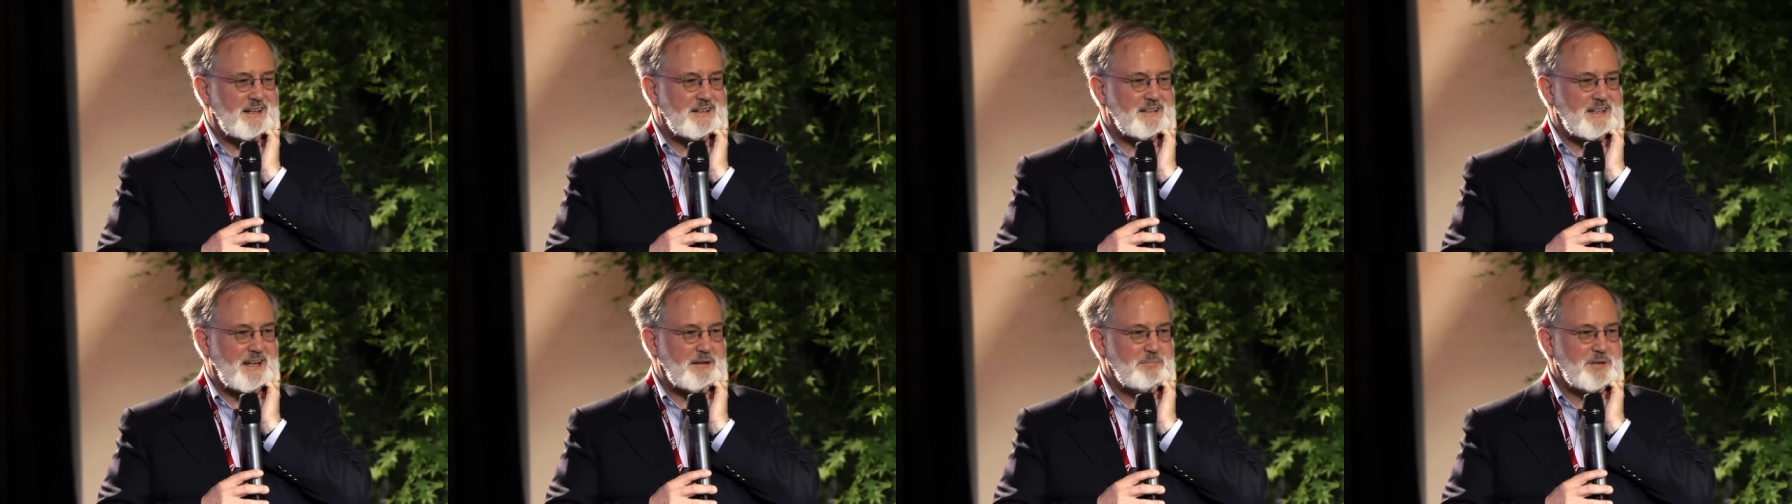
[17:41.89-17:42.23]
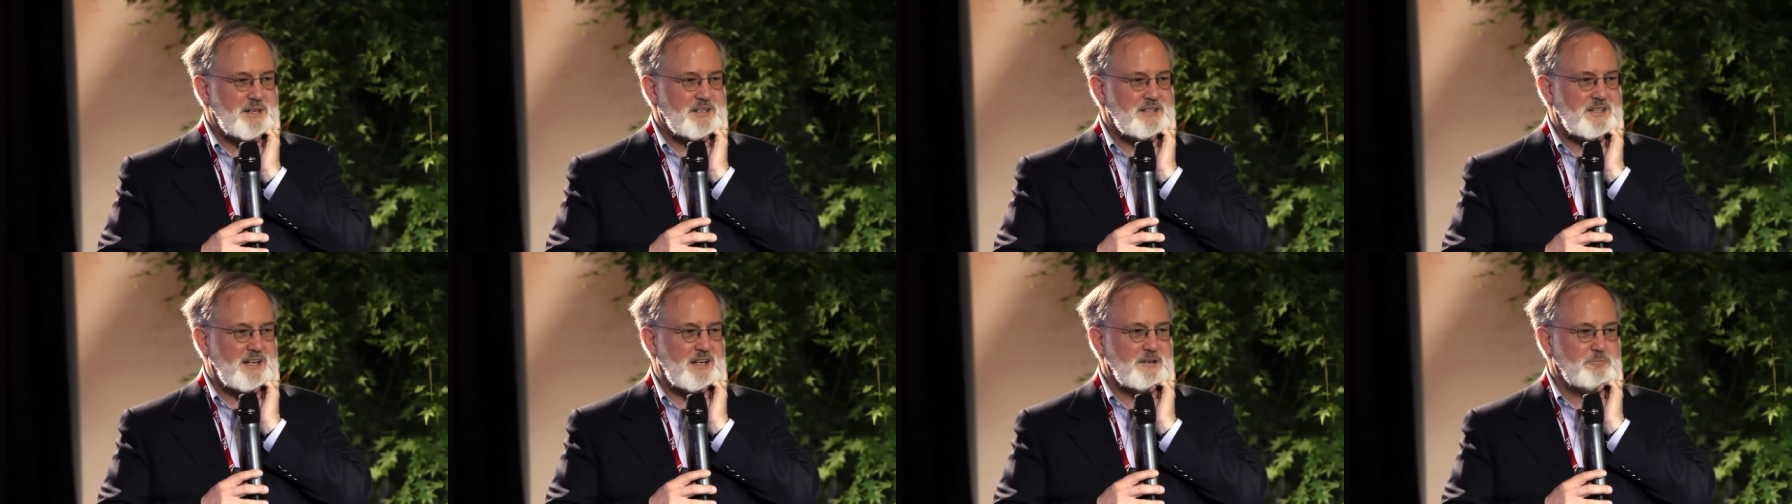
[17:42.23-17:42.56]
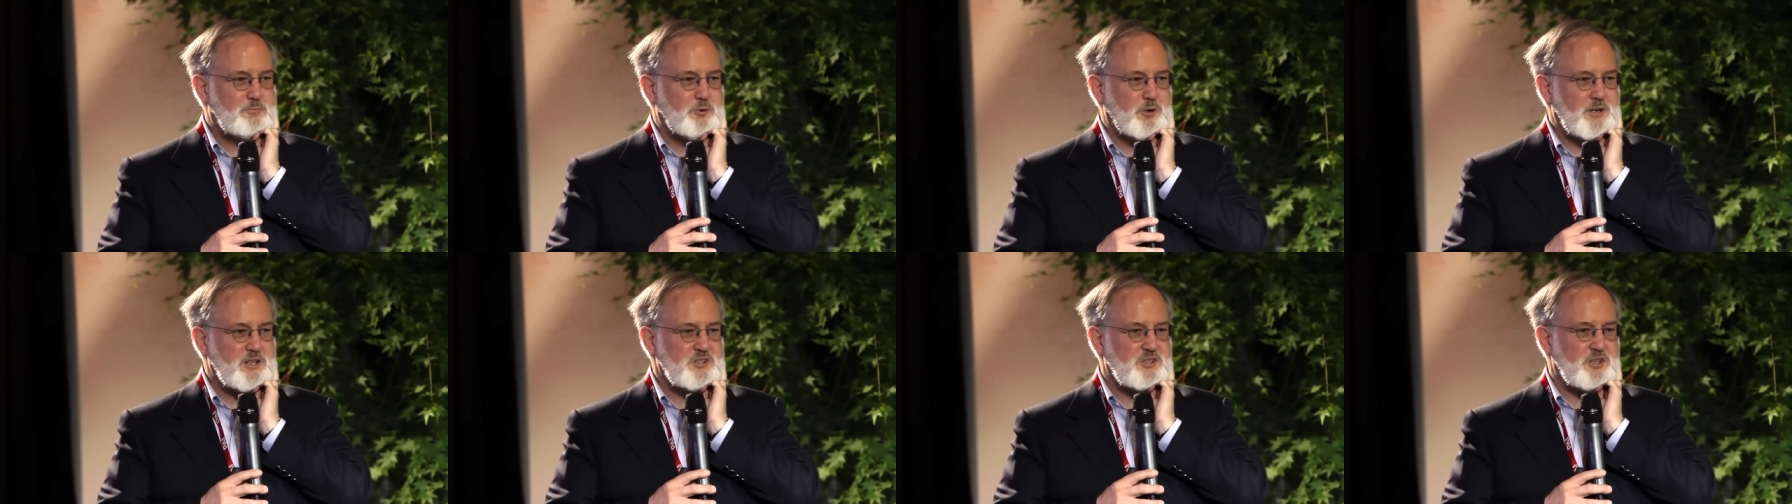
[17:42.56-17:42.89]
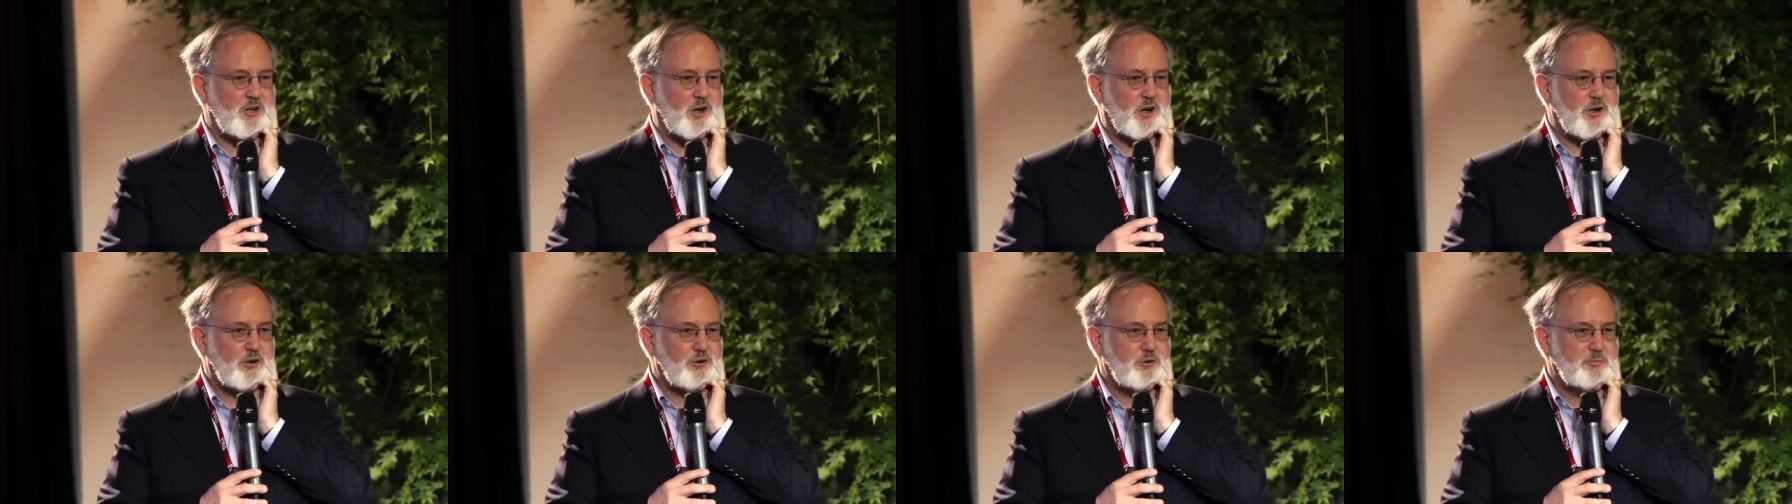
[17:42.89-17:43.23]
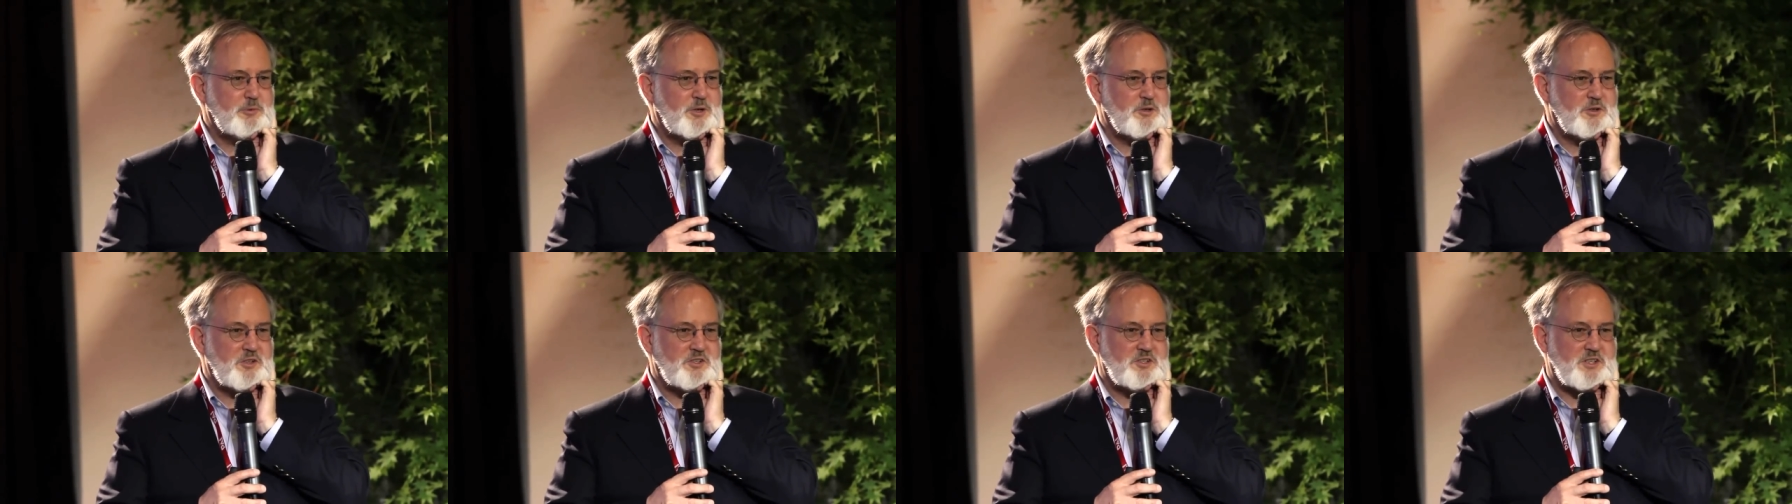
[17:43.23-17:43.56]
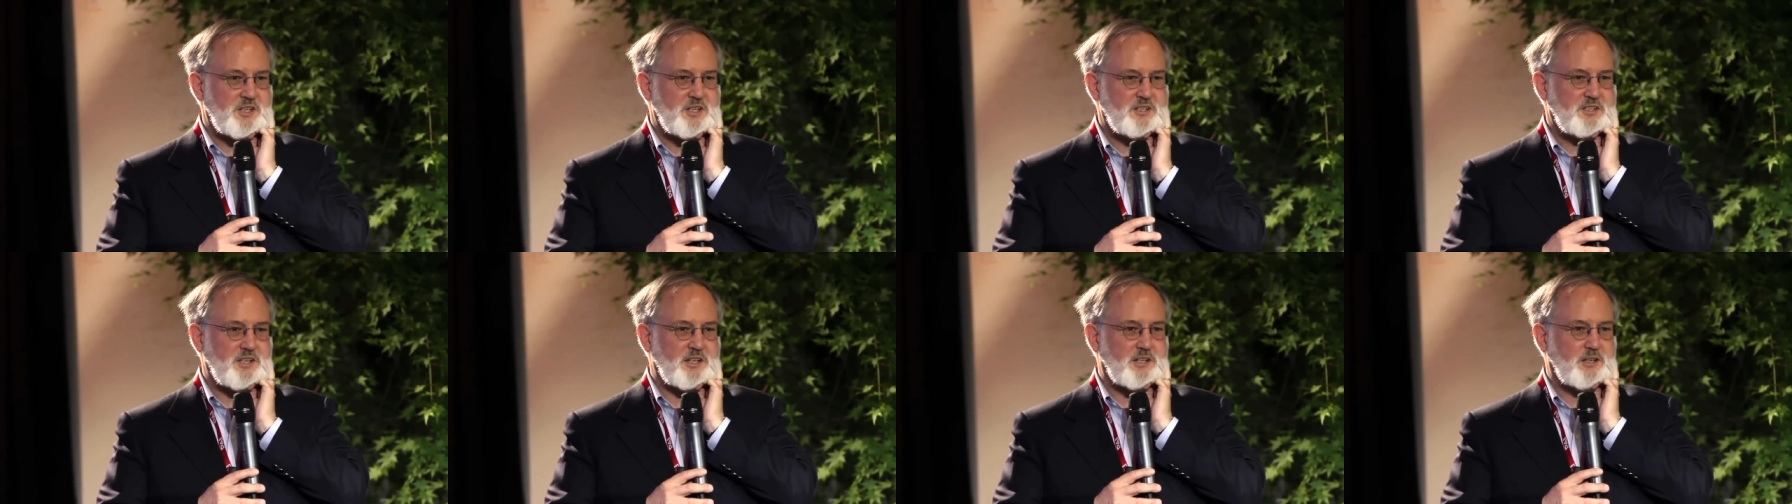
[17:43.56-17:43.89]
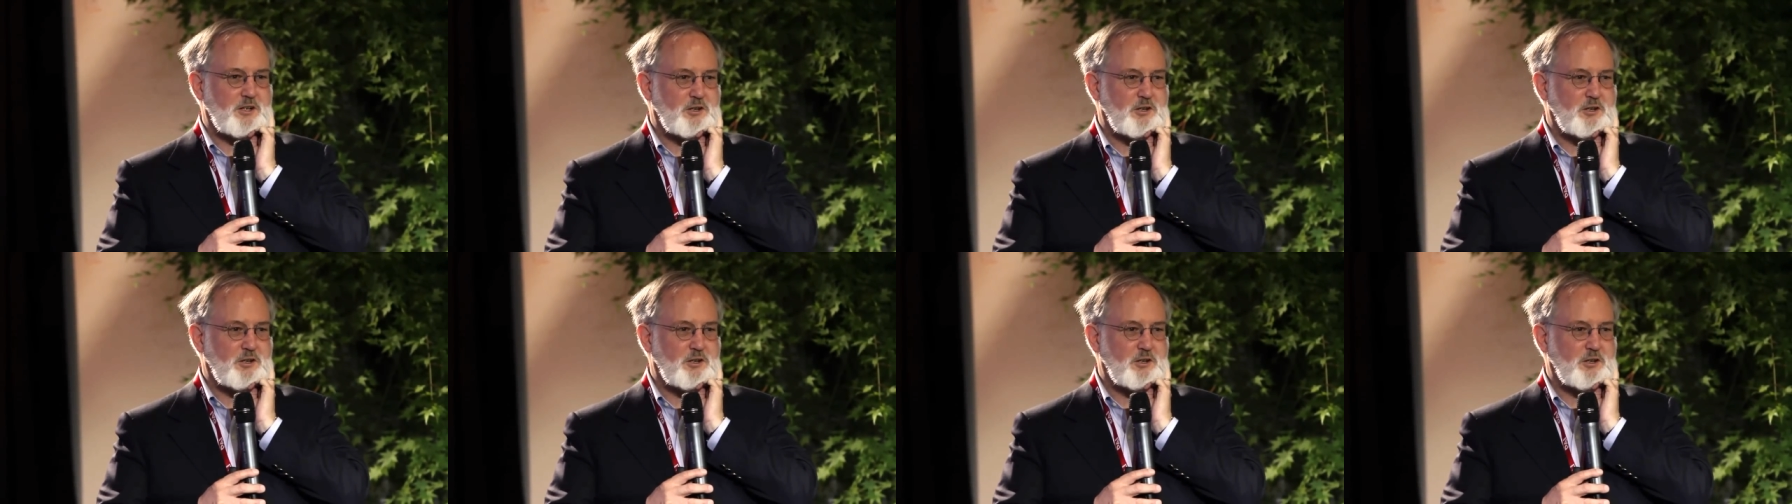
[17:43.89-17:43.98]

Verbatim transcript: Uh, diabetes type 1 is an autoimmune disease.